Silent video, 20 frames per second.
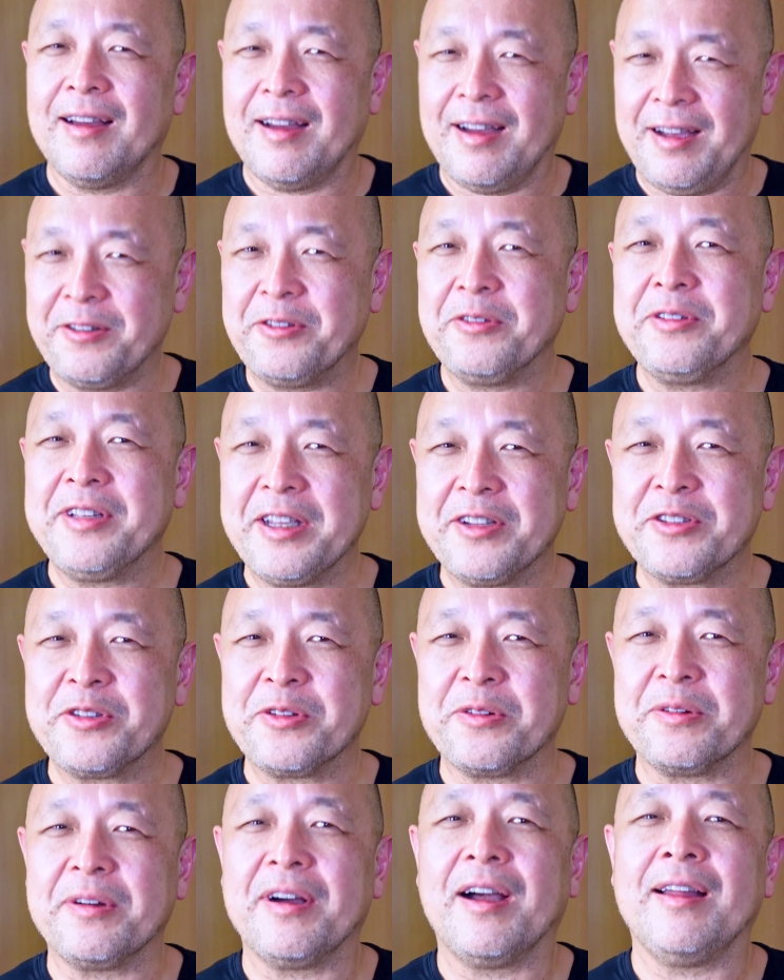I don't think
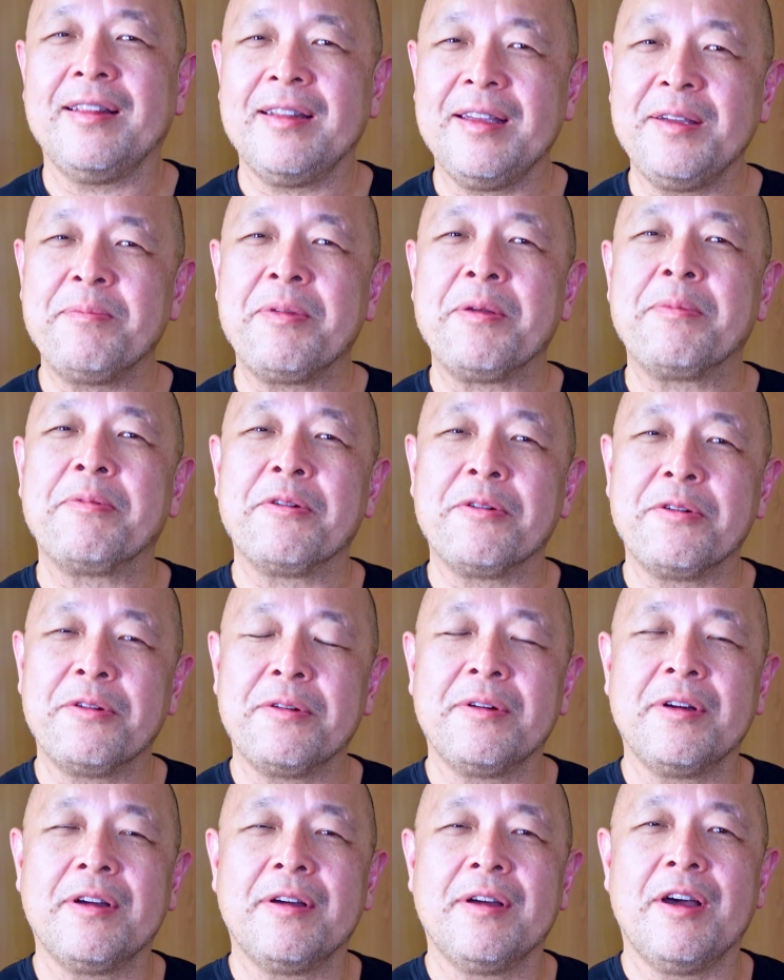so. I think
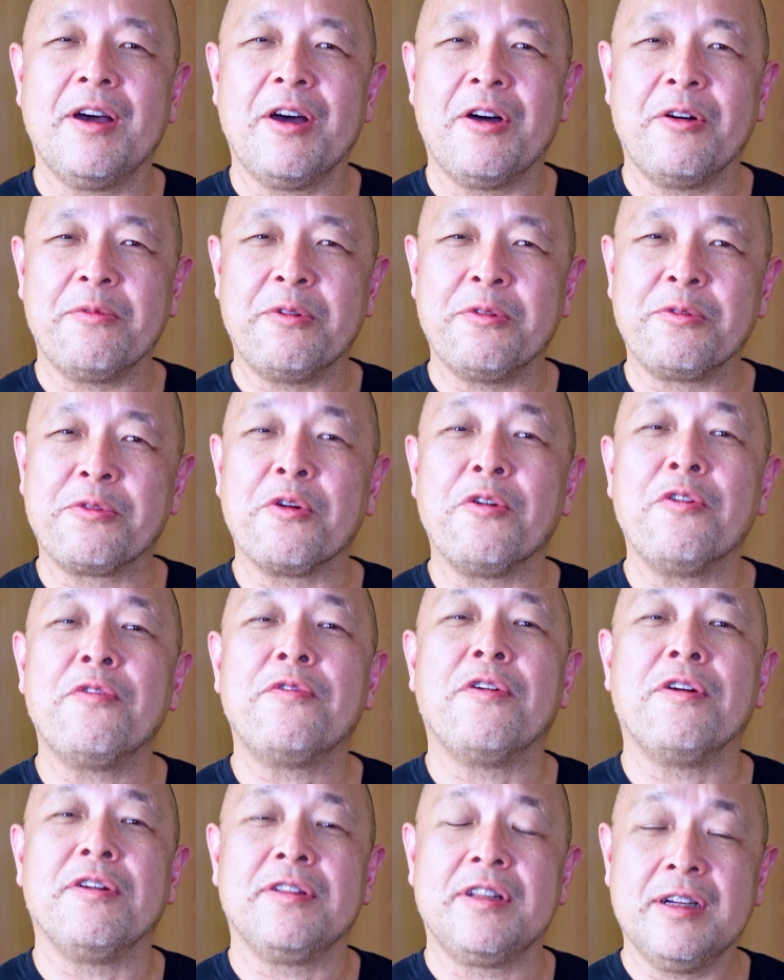people will go
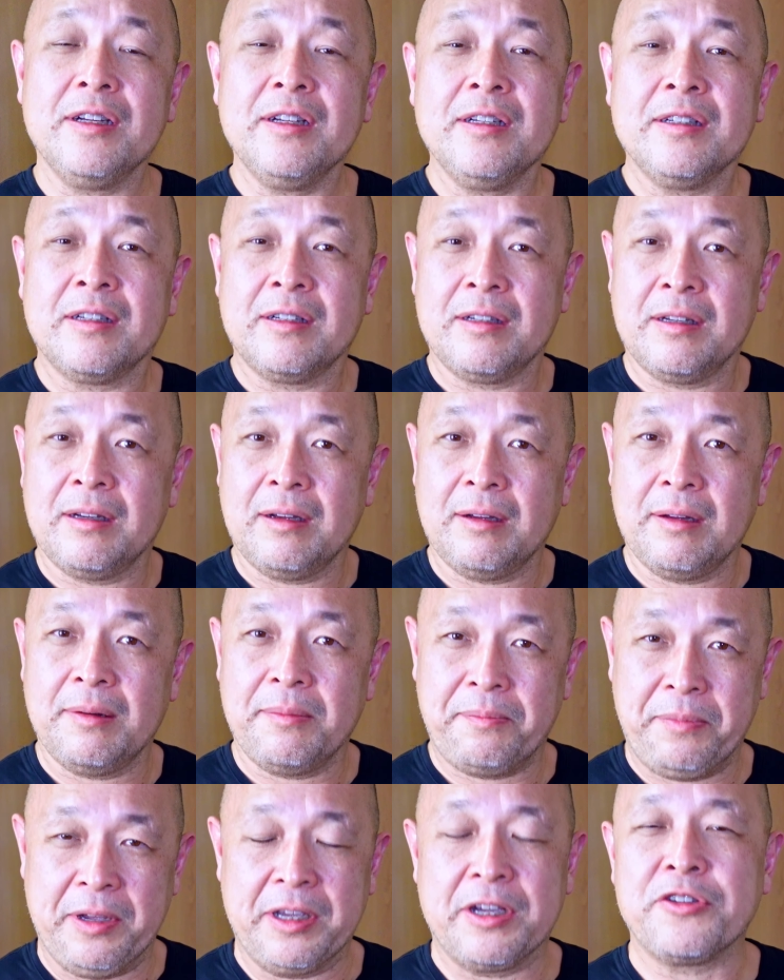for the
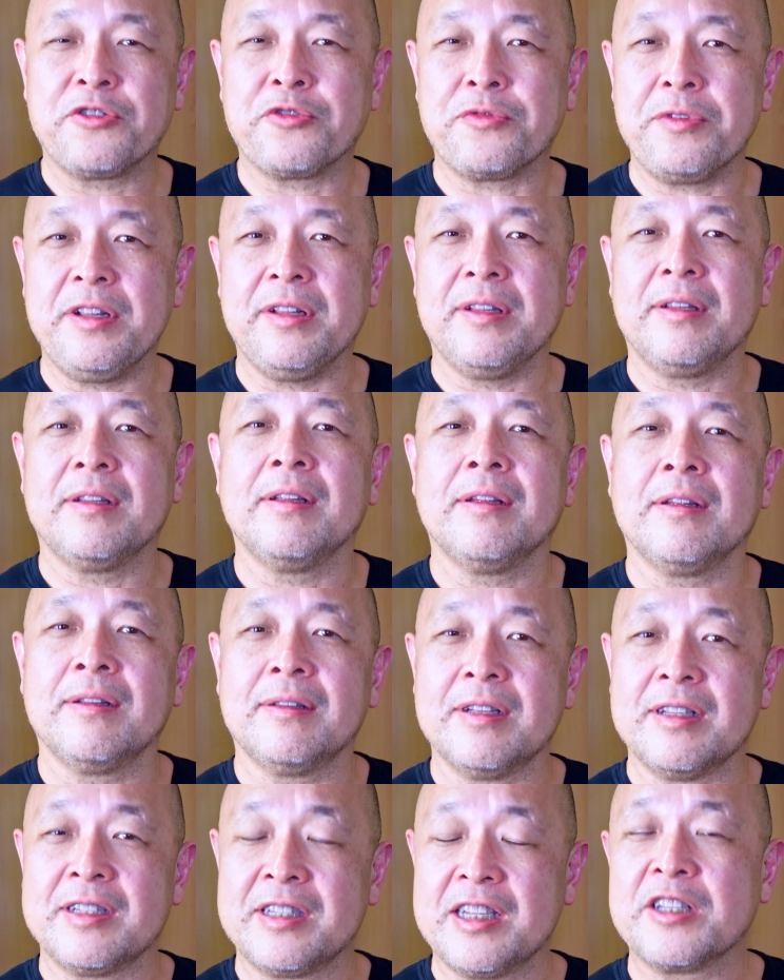bigger screen,
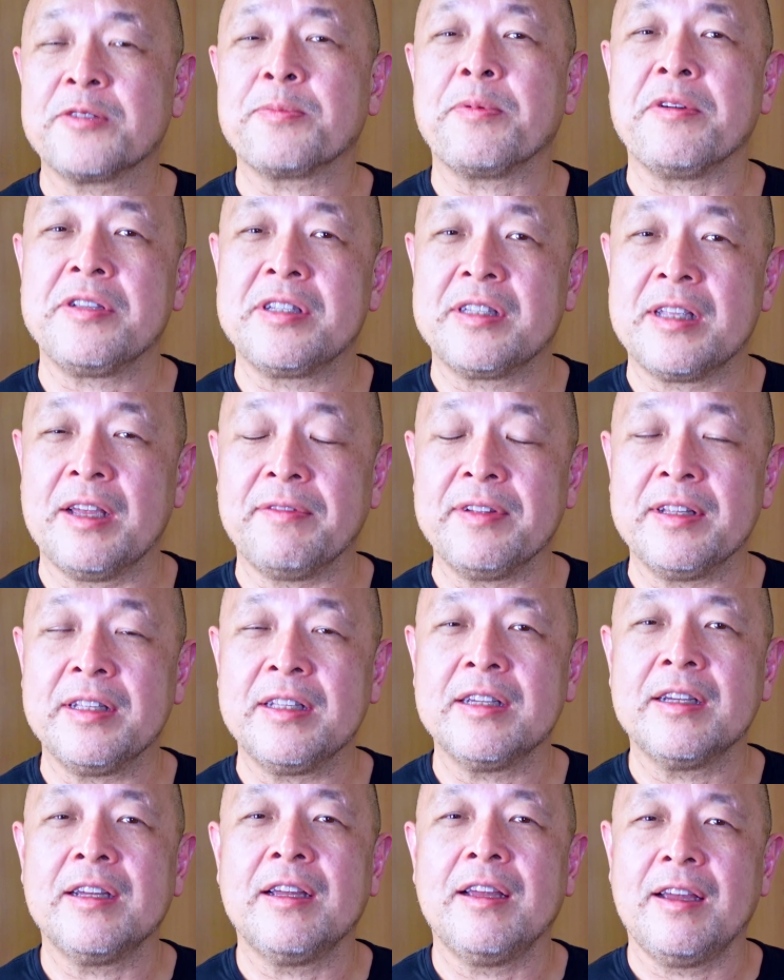the
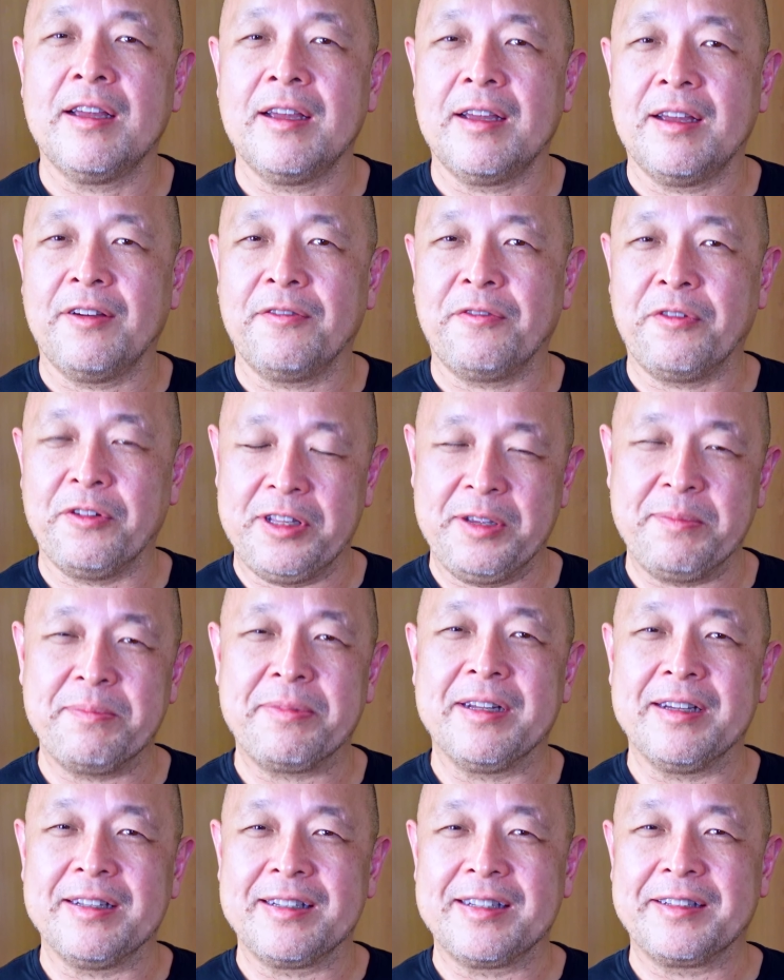6.7 14
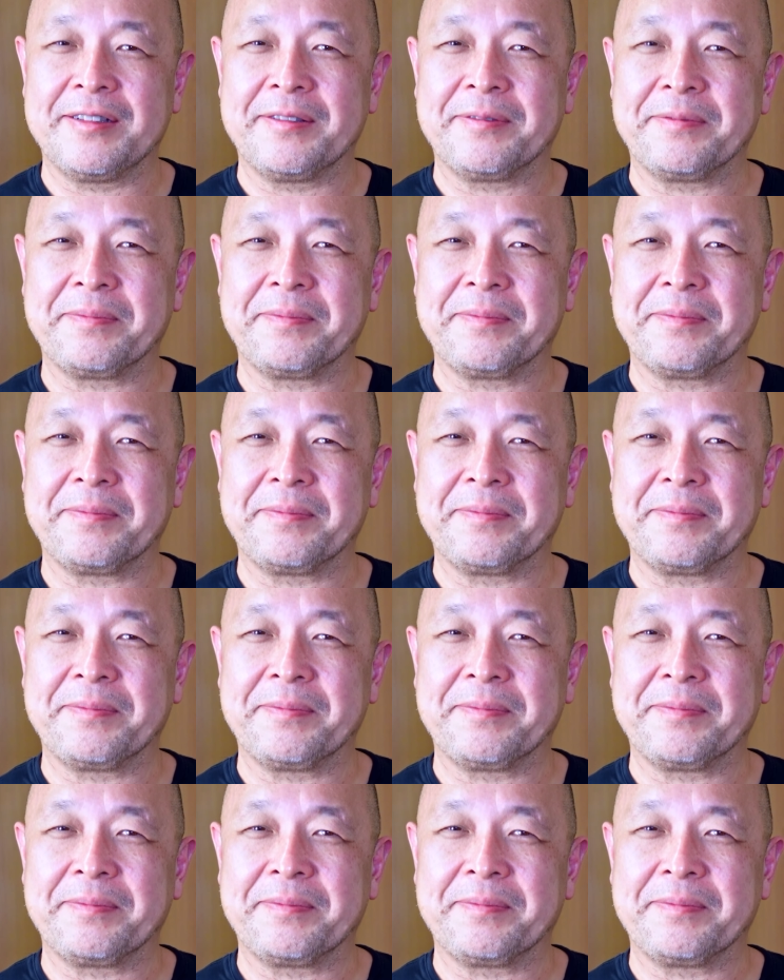Plus.